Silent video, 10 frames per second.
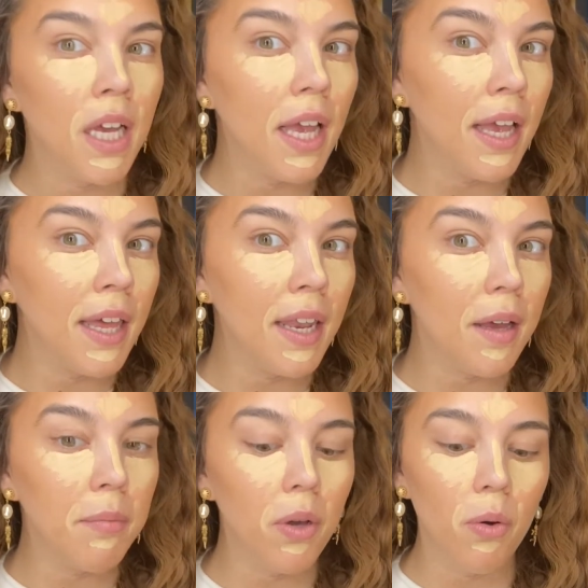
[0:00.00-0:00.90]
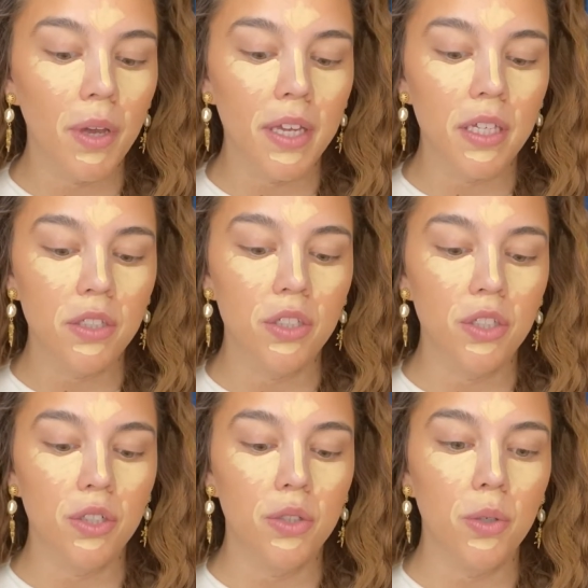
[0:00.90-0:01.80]
And I'm going
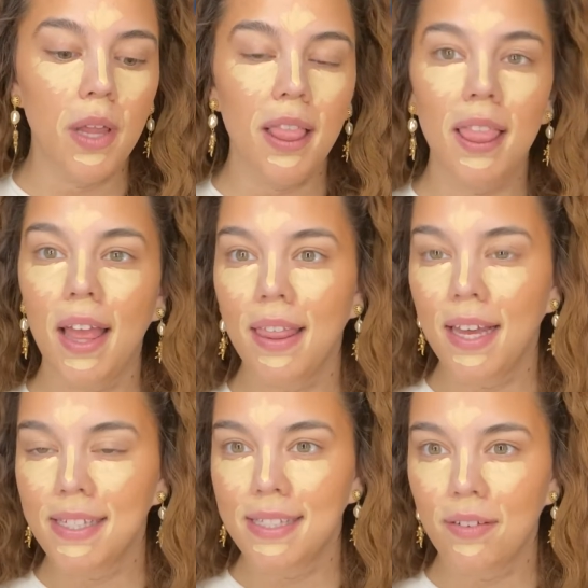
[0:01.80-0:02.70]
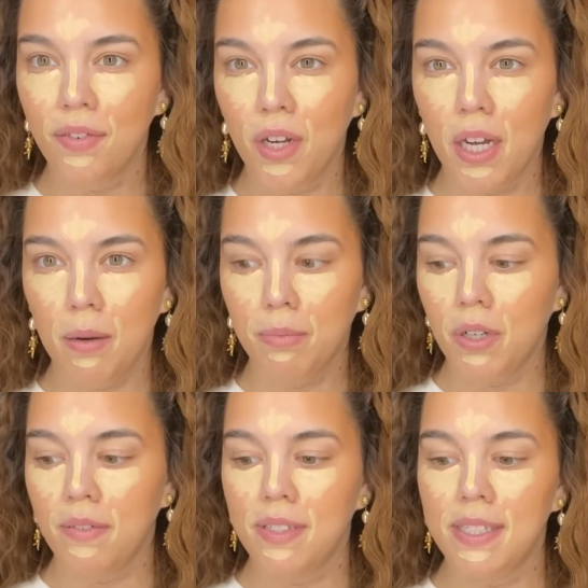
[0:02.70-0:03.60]
to let that sit for a couple
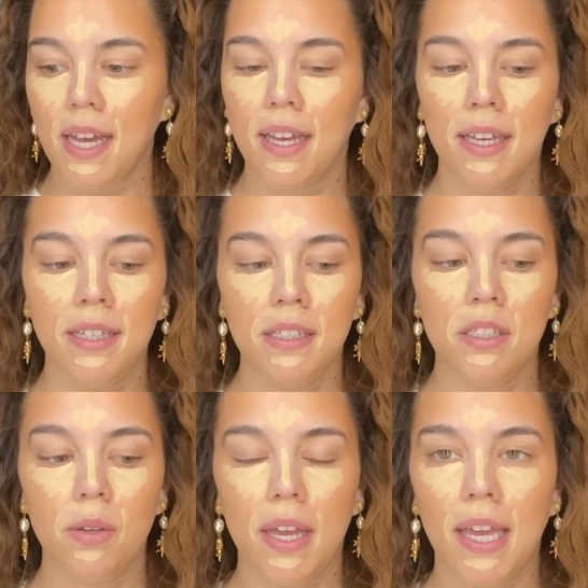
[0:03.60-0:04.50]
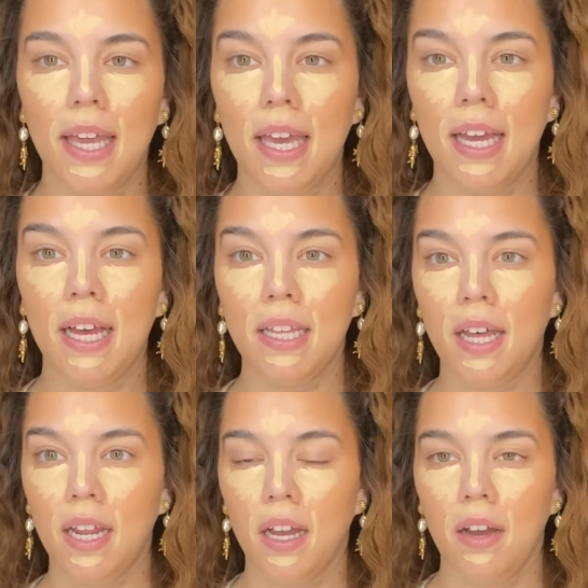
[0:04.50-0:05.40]
of seconds so I can get a
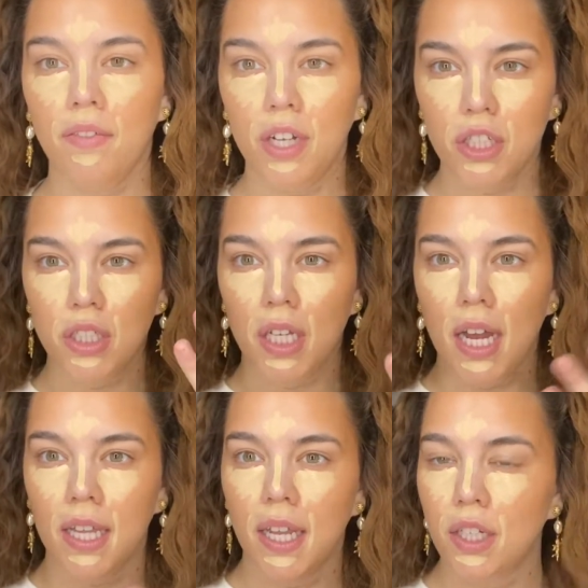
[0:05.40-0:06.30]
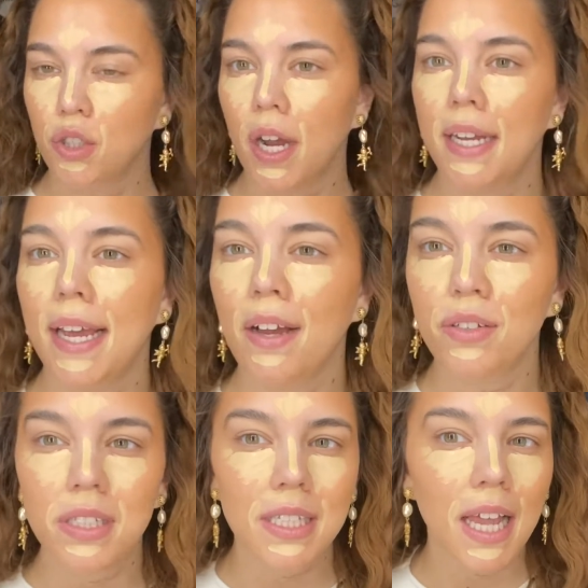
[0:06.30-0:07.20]
lot of coverage. I've gotta let it dry down
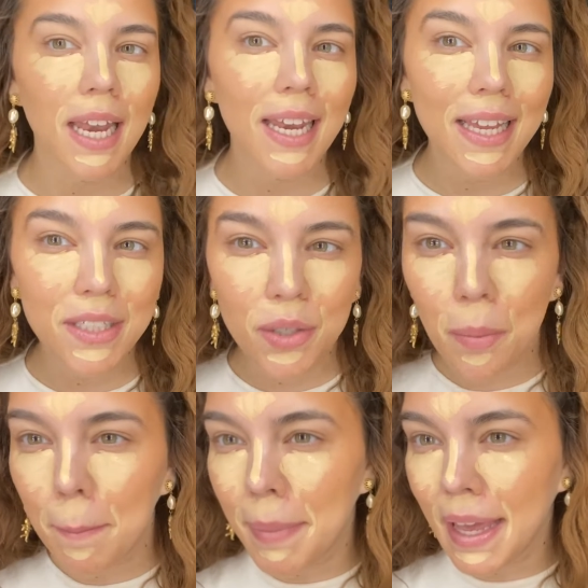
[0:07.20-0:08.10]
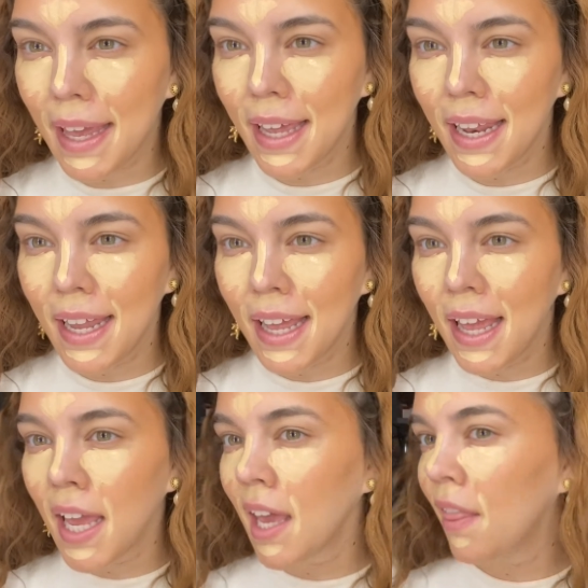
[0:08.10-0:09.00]
just a little bit
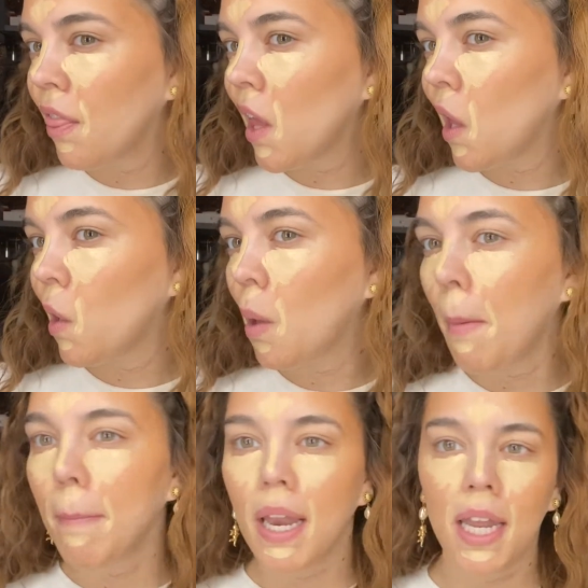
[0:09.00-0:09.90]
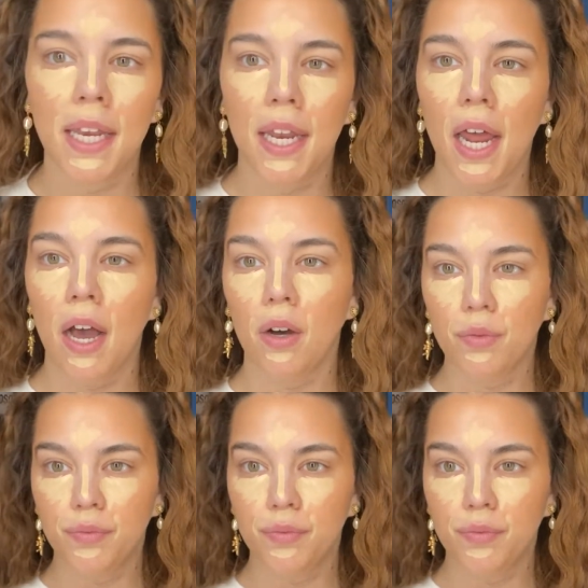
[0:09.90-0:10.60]
and then blend it out.